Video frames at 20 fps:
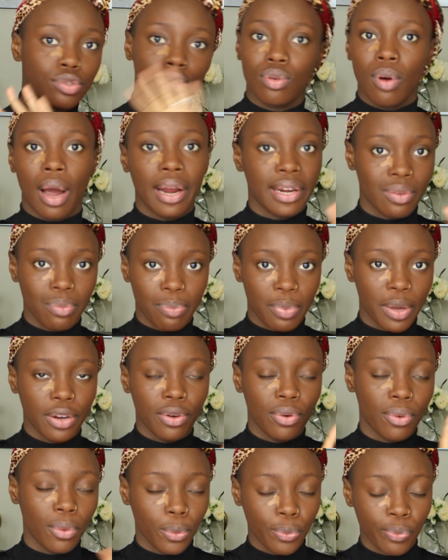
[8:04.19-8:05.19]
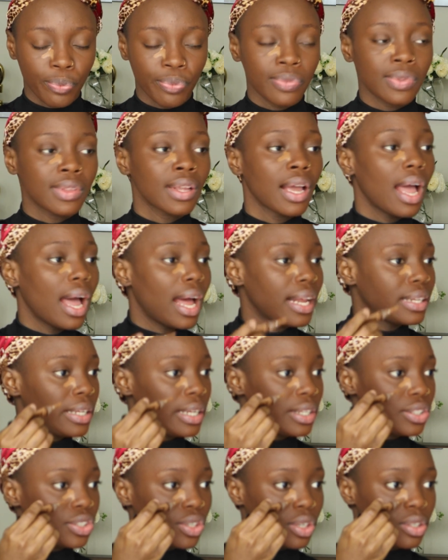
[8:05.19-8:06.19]
So I didn't pay no
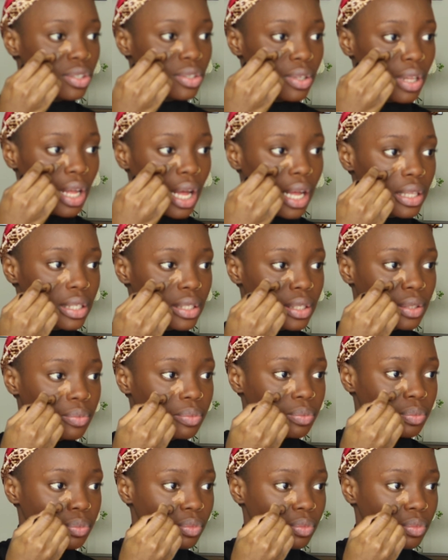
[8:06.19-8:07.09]
attention to that.